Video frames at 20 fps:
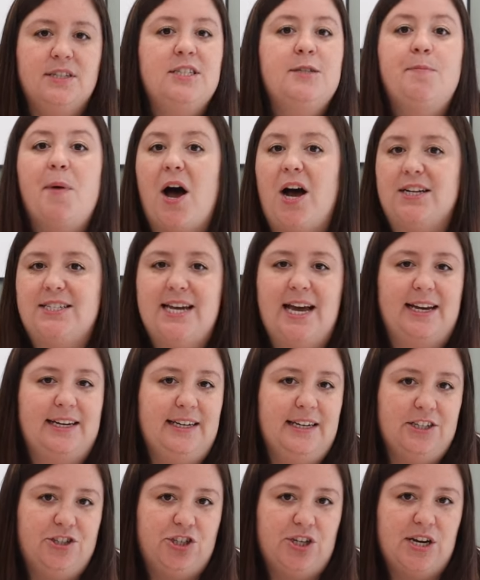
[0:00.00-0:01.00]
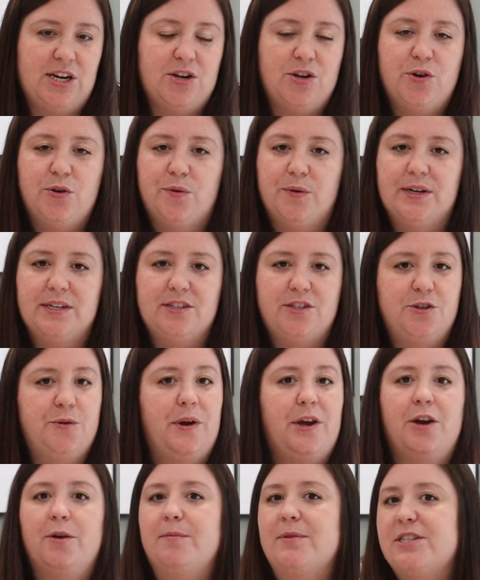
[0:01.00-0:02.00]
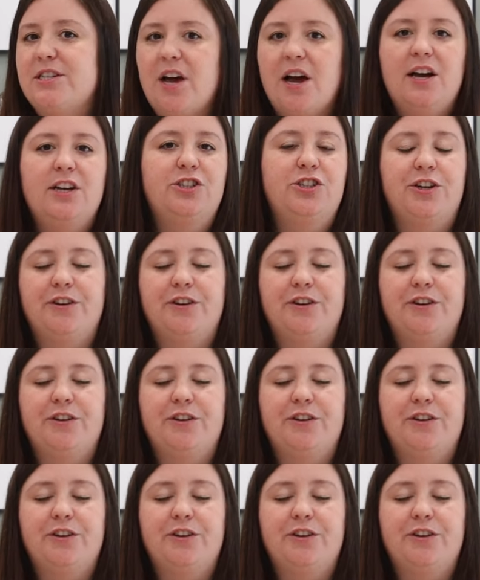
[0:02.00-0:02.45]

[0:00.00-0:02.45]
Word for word: spa technician who is doing your massage,